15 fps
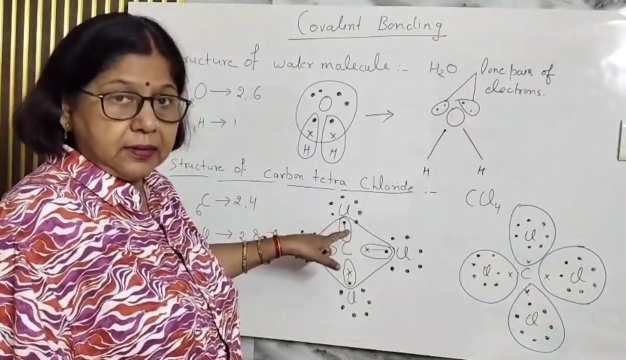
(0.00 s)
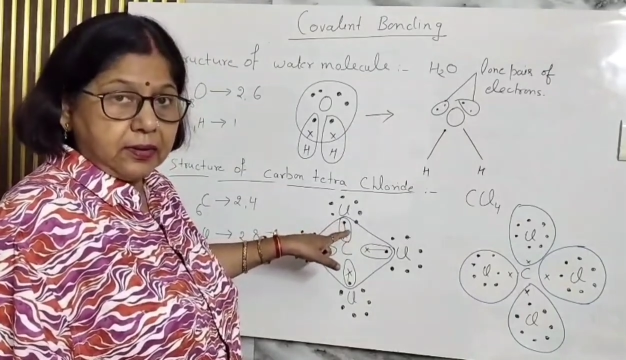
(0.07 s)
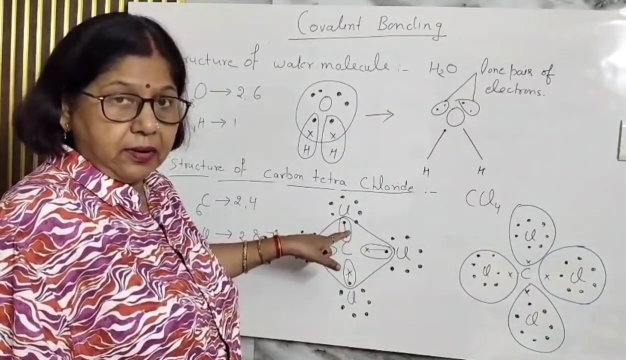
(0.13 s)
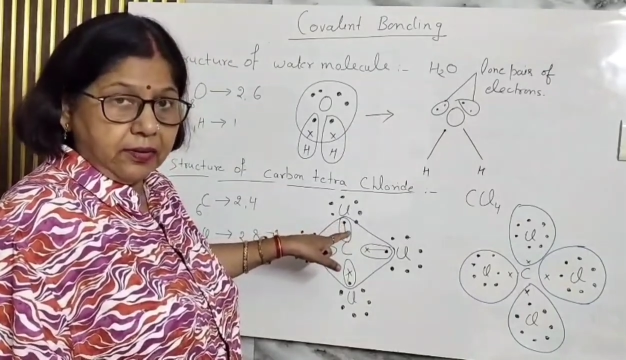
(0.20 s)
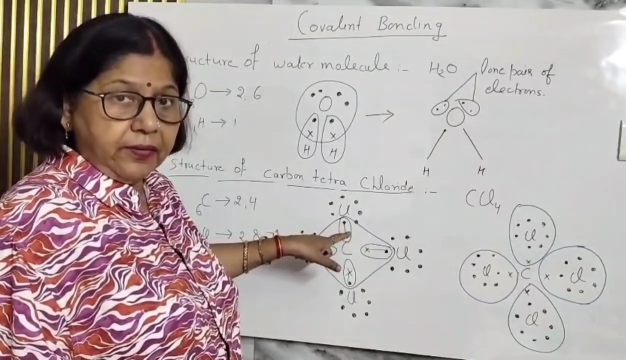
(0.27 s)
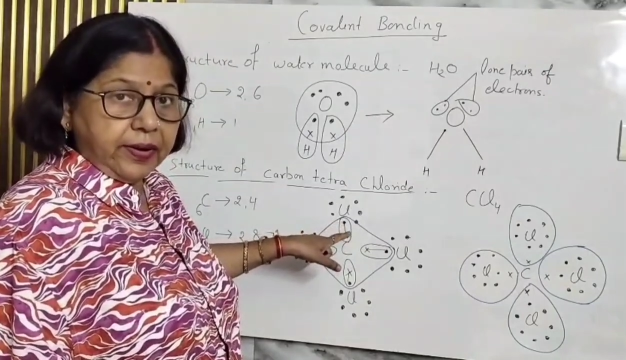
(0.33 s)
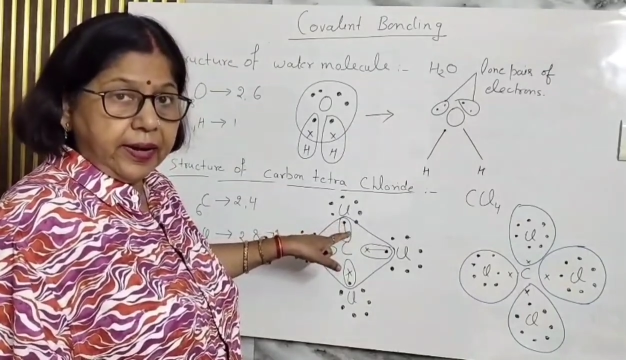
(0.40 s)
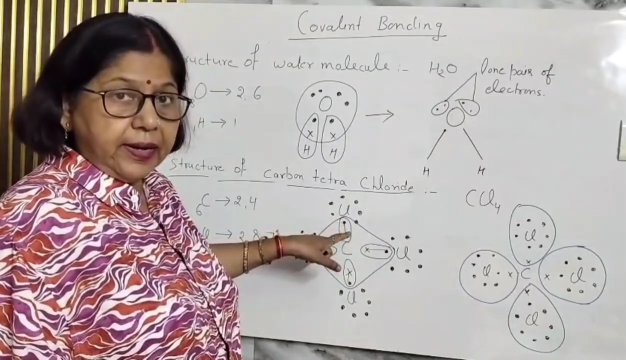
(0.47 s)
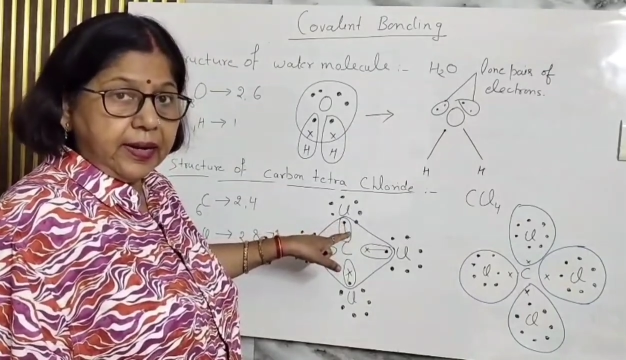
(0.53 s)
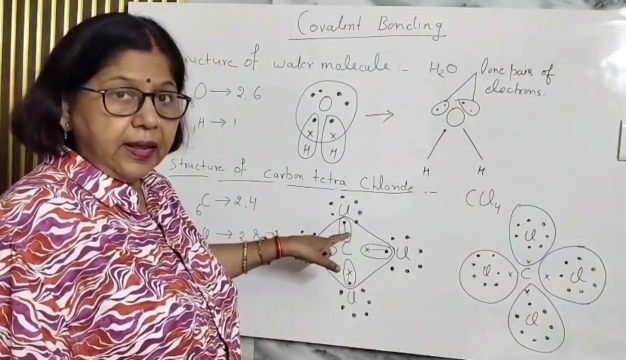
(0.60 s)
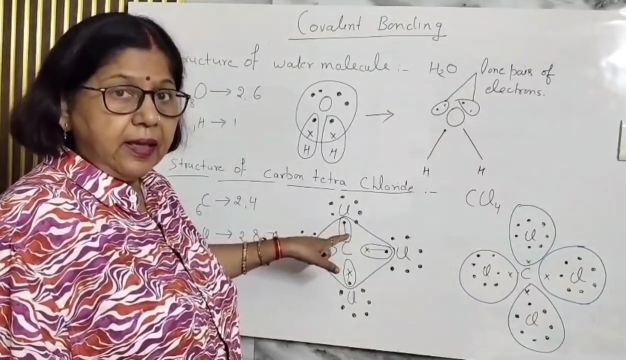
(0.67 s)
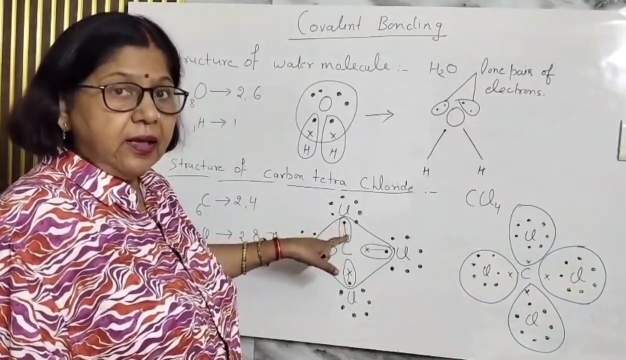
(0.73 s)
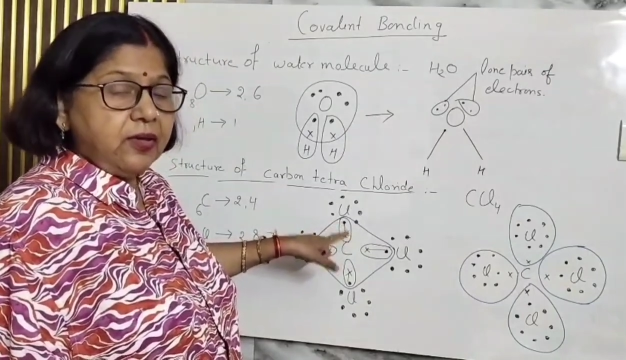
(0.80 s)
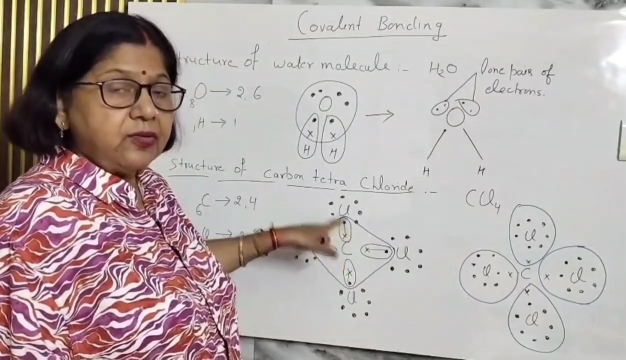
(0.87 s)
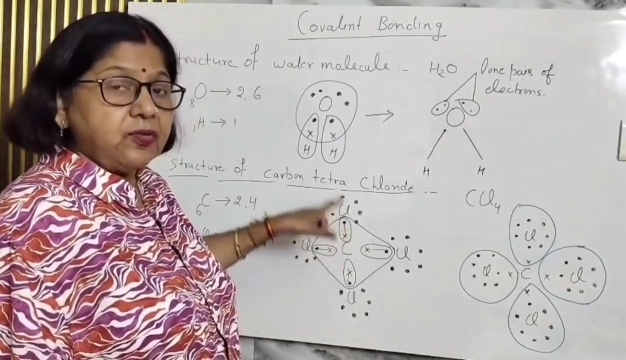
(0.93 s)
Alright.
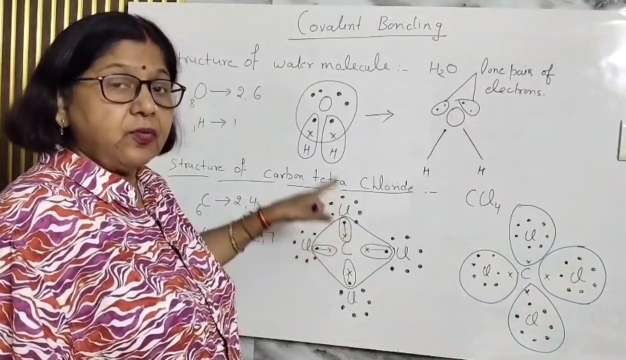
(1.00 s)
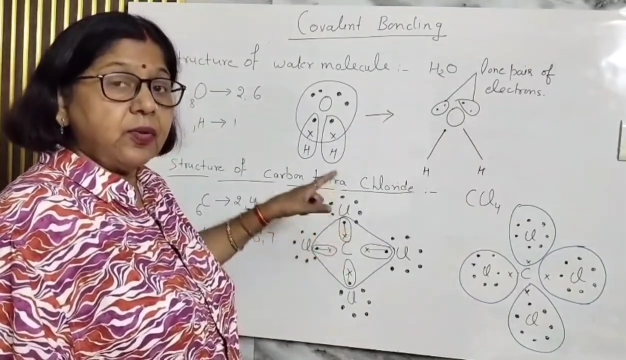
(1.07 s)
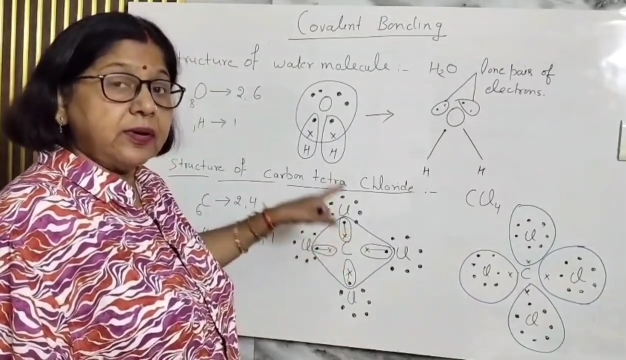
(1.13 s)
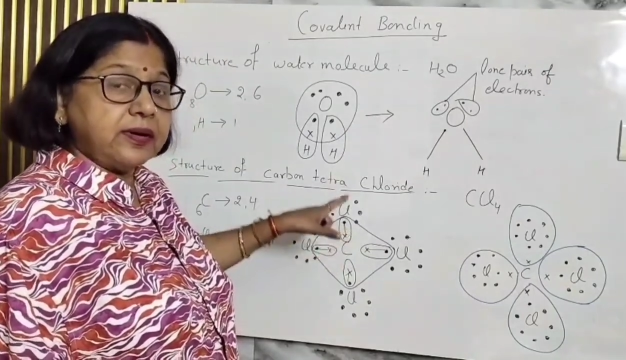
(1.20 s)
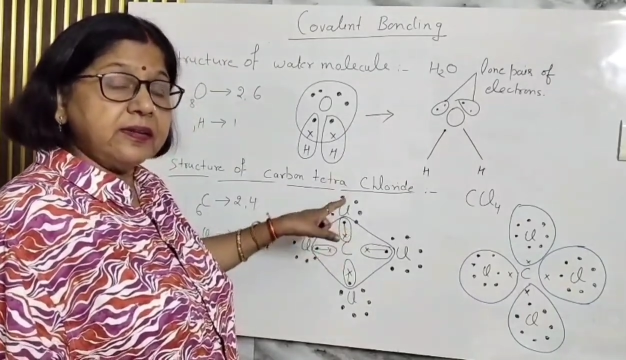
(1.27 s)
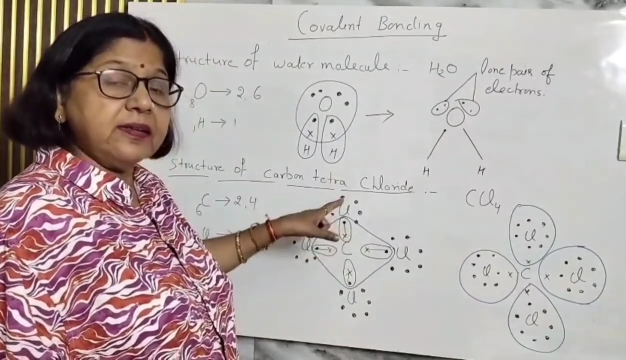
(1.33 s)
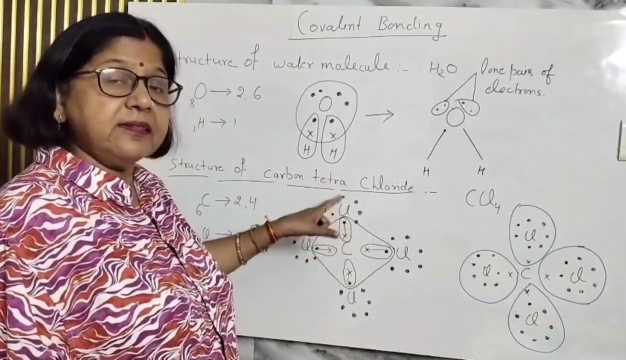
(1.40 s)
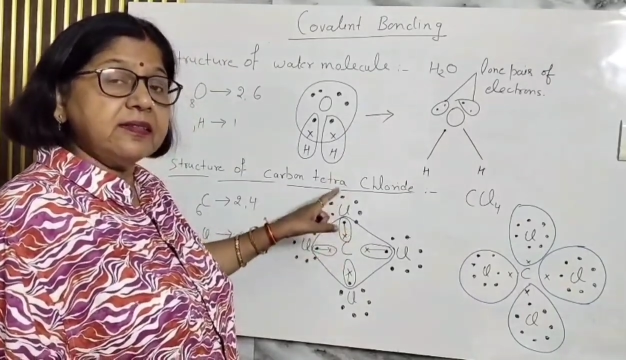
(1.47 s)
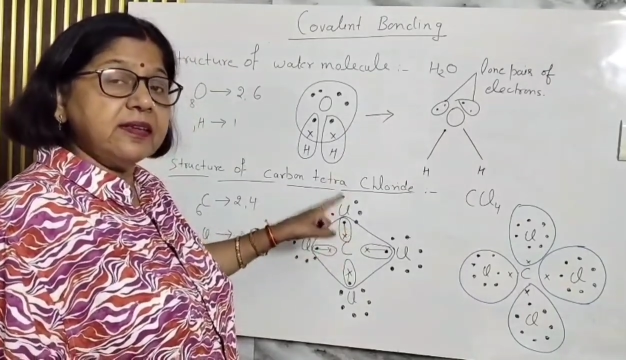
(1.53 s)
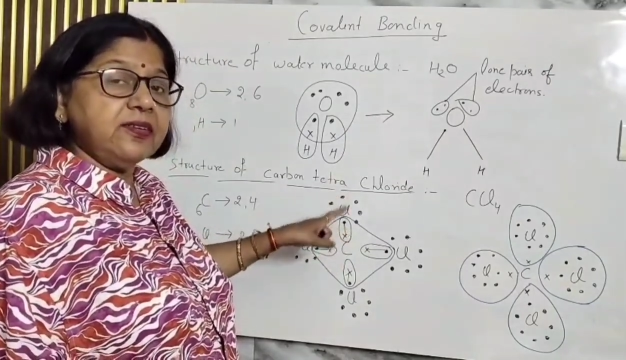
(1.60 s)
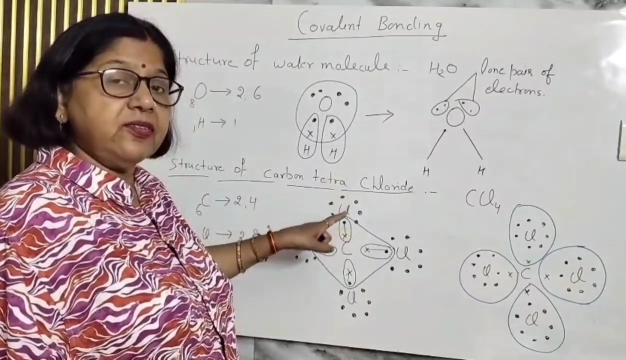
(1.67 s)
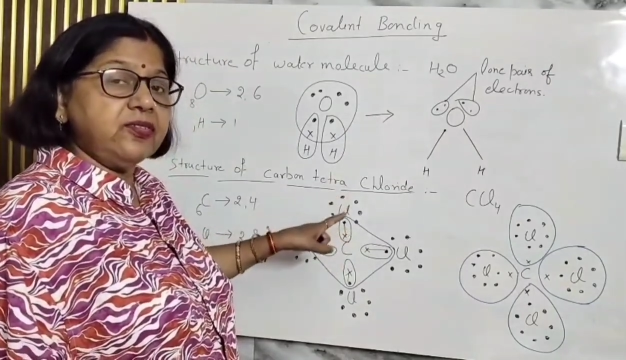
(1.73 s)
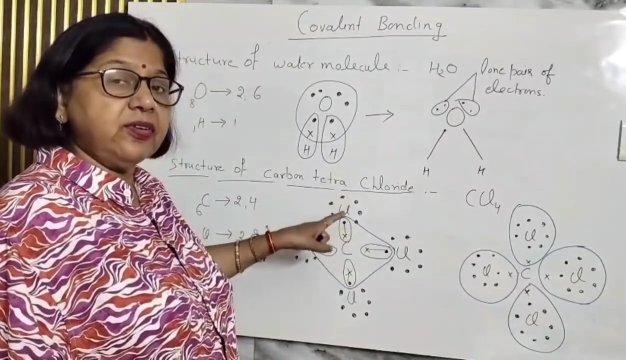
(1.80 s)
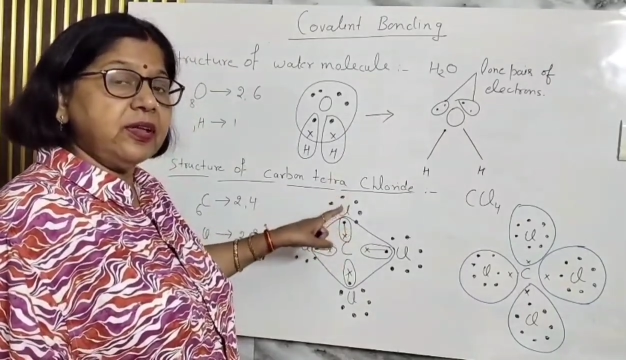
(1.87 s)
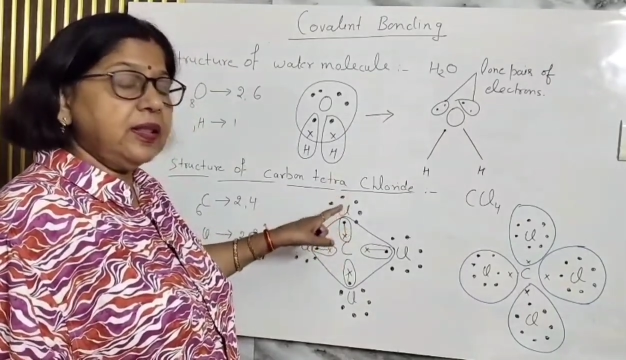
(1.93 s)
So what is
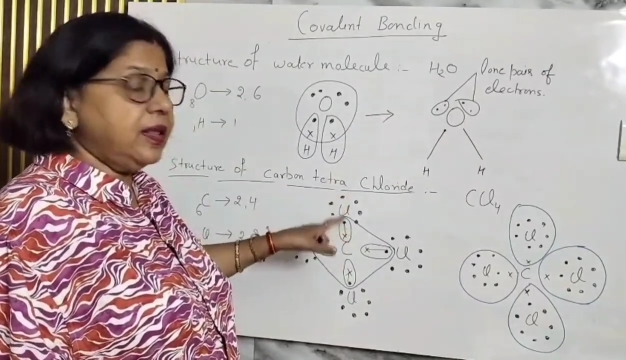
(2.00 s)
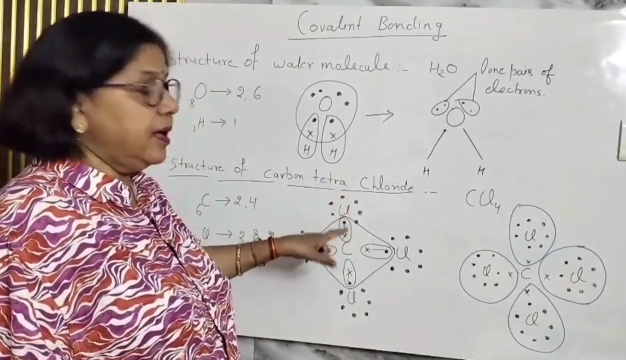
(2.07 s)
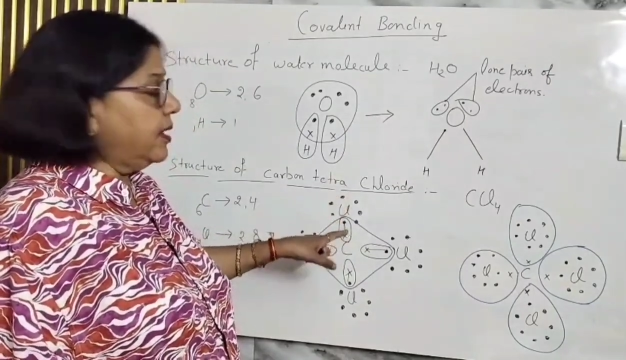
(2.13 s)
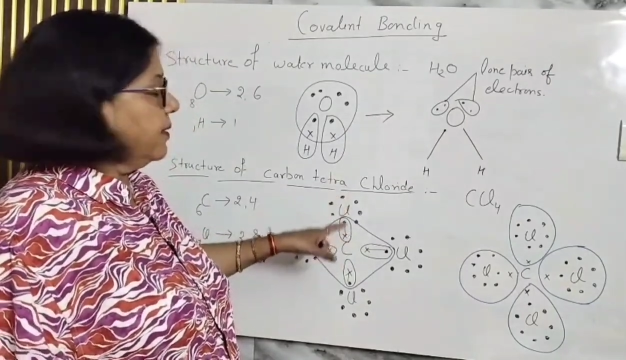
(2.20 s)
essential?